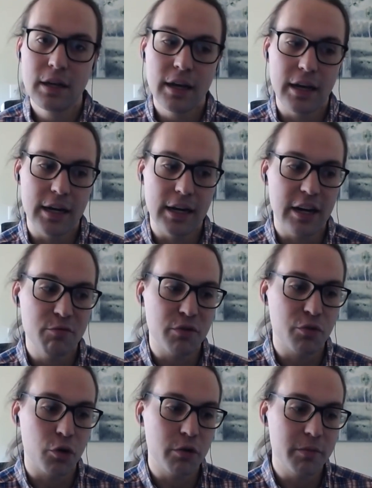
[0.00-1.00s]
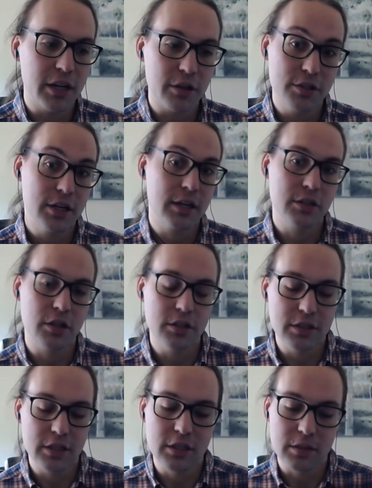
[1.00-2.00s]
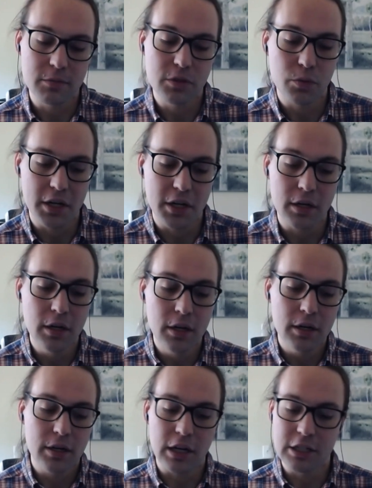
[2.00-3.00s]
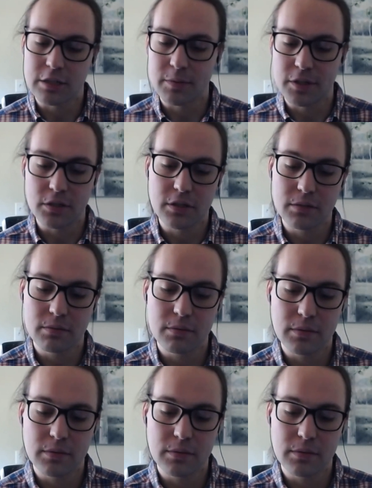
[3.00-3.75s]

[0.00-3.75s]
and I've performed health checks on systems where customers